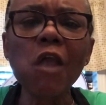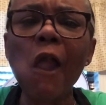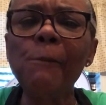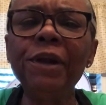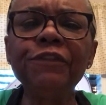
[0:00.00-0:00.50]

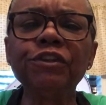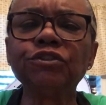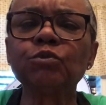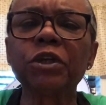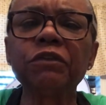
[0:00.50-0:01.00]
I made
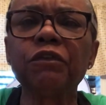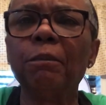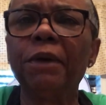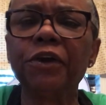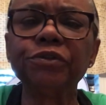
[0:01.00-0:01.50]
this wonderful
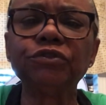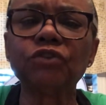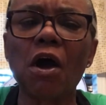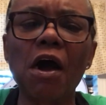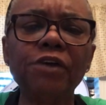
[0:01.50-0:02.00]
butter
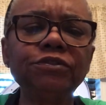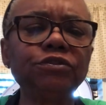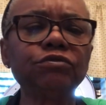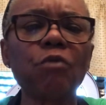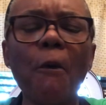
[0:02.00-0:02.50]

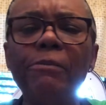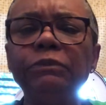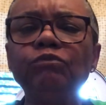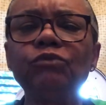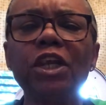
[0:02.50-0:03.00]
sauce
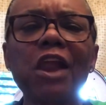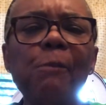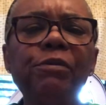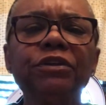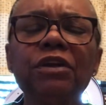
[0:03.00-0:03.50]
that I
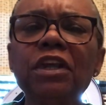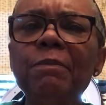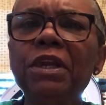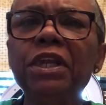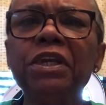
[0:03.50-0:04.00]
put
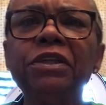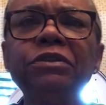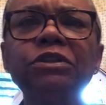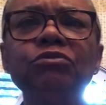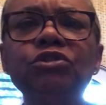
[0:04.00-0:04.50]
lemon in
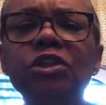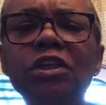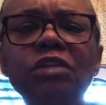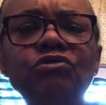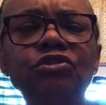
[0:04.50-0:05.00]
and
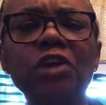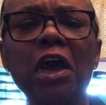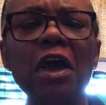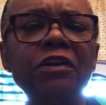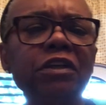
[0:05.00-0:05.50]
chicken
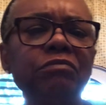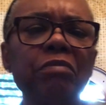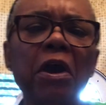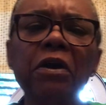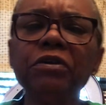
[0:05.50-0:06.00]
stock and
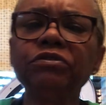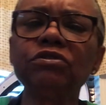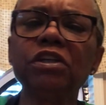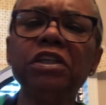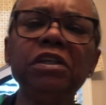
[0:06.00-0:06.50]

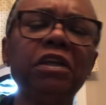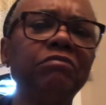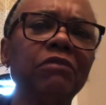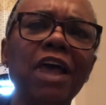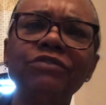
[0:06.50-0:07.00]
parsley
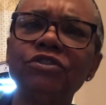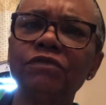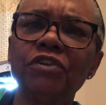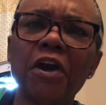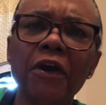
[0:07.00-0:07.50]
and lots
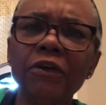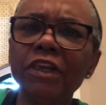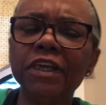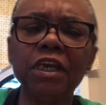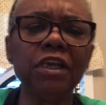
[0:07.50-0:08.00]
of
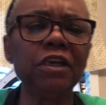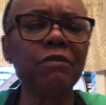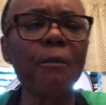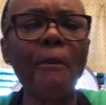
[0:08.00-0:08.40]
garlic in it.